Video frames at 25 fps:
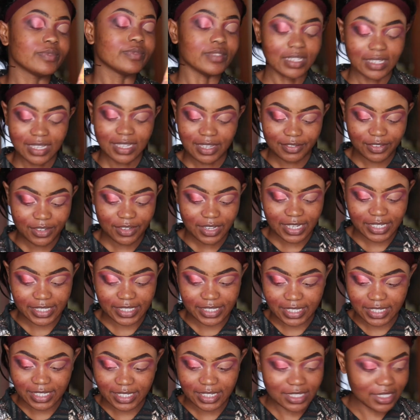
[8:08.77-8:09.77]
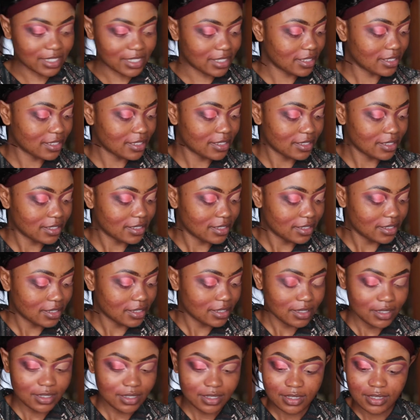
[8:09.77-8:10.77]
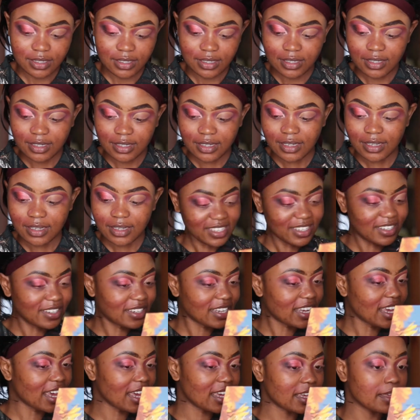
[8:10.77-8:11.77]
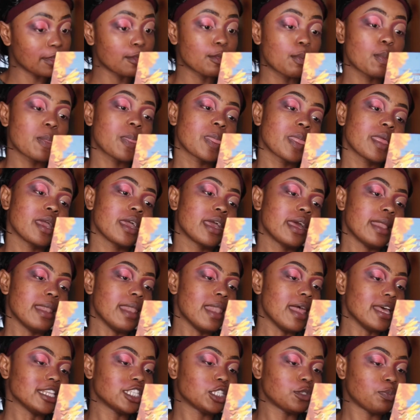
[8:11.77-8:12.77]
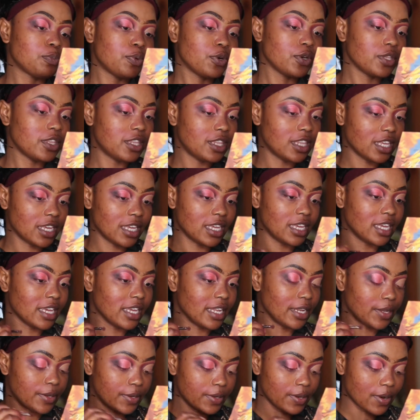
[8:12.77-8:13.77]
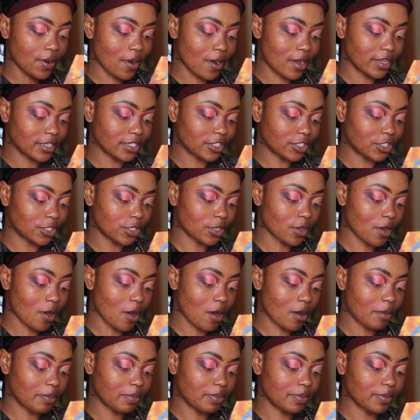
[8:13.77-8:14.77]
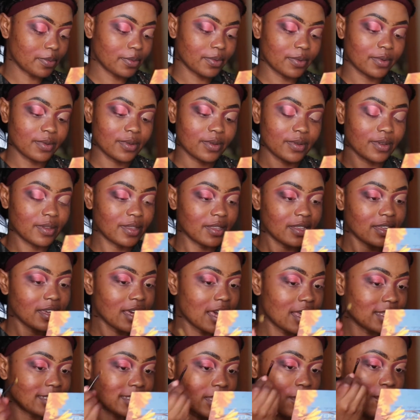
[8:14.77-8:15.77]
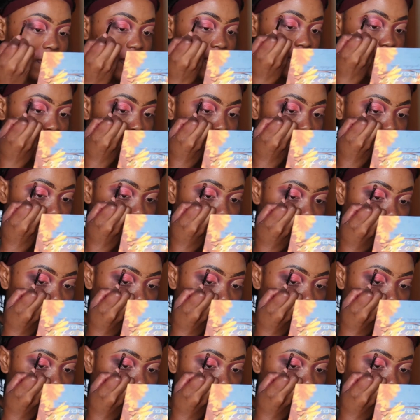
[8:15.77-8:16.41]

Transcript: I have no idea. Okay, let's put the yellow on top as our brow